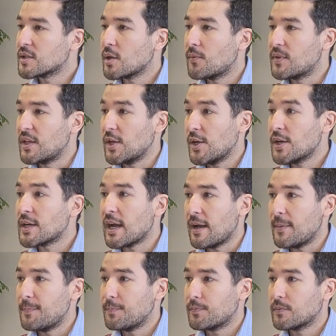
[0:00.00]
of the
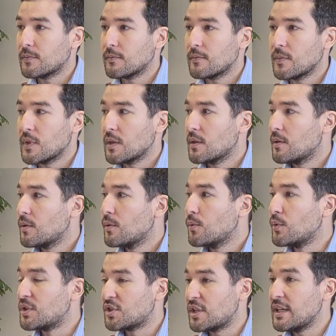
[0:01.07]
era,
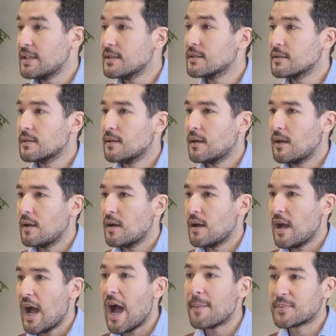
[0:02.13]
which is
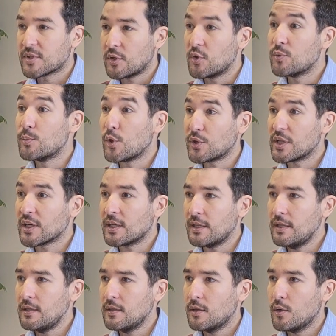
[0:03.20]
absolute
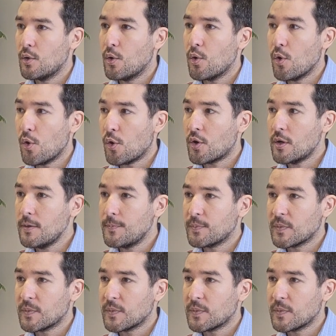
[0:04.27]
monarchy or